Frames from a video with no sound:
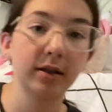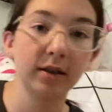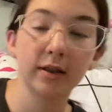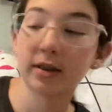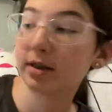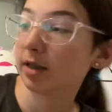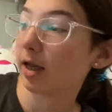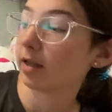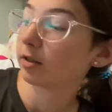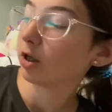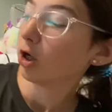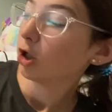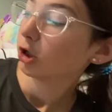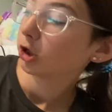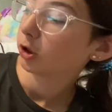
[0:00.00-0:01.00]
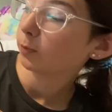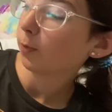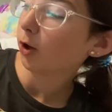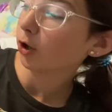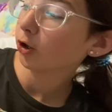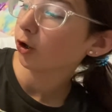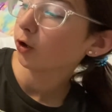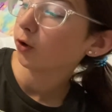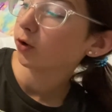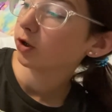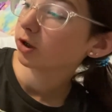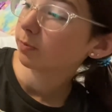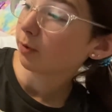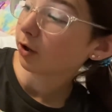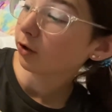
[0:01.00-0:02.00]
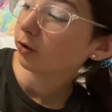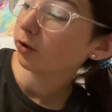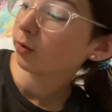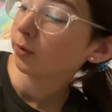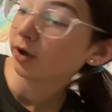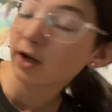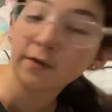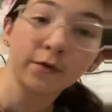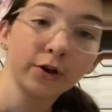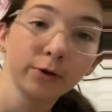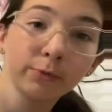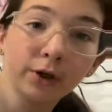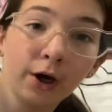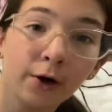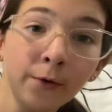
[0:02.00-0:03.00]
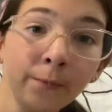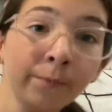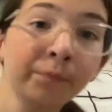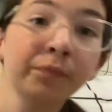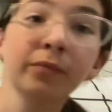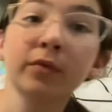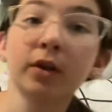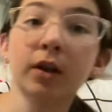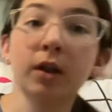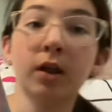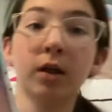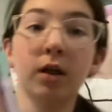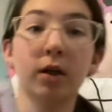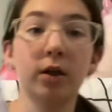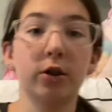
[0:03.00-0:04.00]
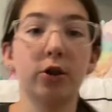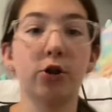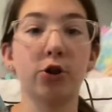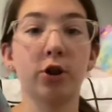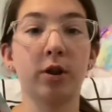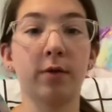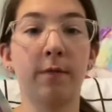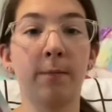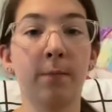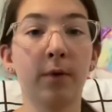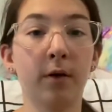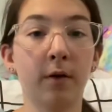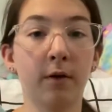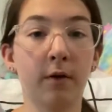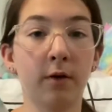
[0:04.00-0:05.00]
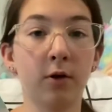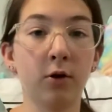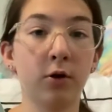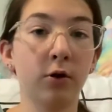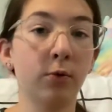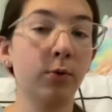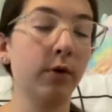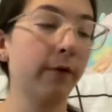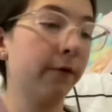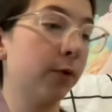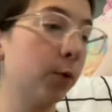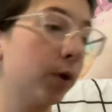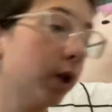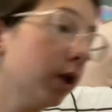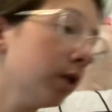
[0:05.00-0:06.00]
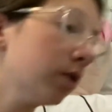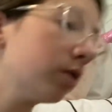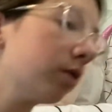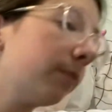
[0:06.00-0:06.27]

is it says sparkle sparkle wherever you go. There's just some cute folders.